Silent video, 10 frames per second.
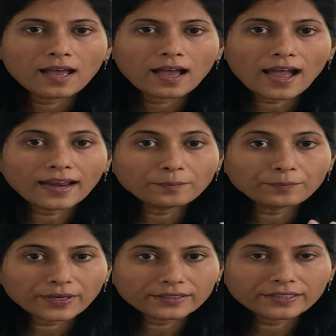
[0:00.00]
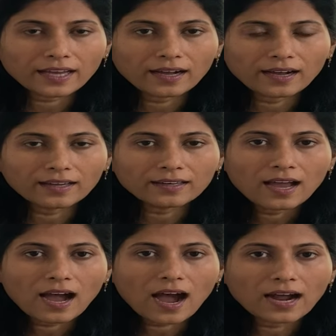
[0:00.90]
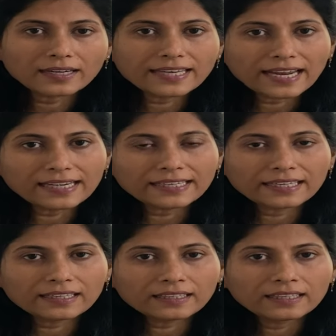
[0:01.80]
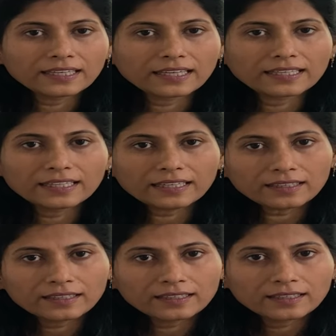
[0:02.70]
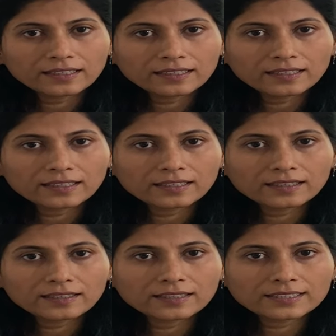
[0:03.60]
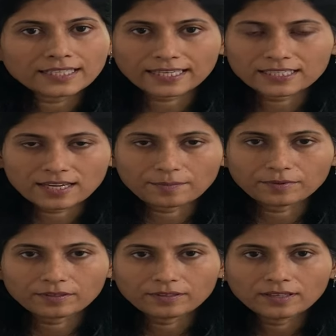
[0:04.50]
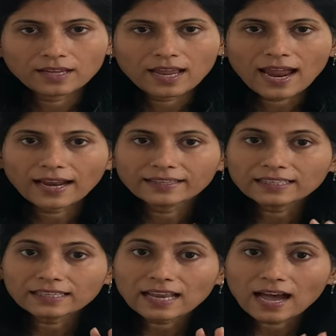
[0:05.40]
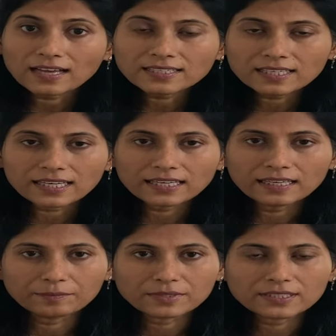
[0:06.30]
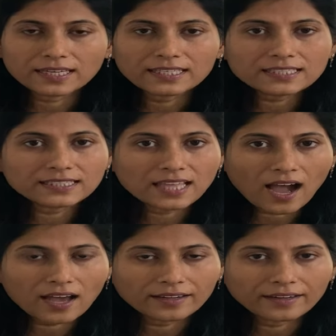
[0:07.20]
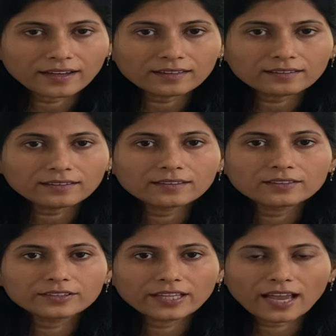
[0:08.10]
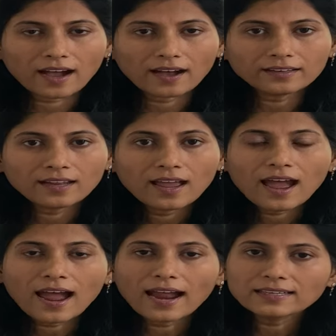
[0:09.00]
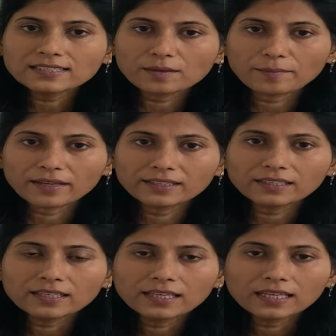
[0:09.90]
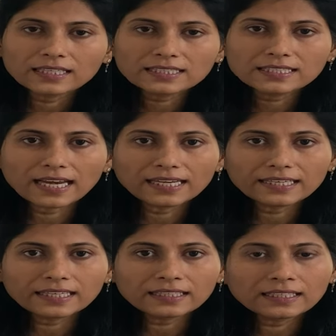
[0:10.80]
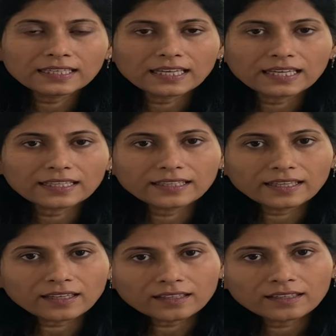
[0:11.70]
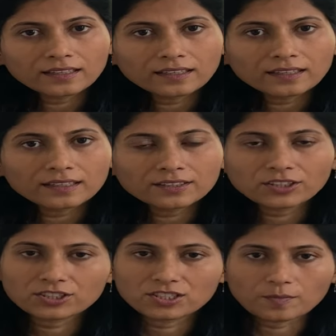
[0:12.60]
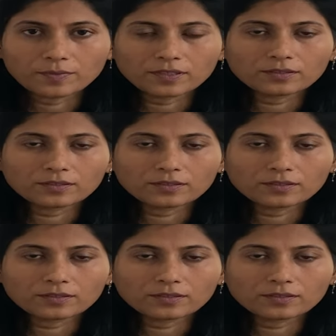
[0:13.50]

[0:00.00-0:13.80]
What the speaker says: and Pratyahar, are dealt in the second chapter, and the last 3 limbs, that is Dharana, Dhyan and Samadhi, is dealt in the third chapter.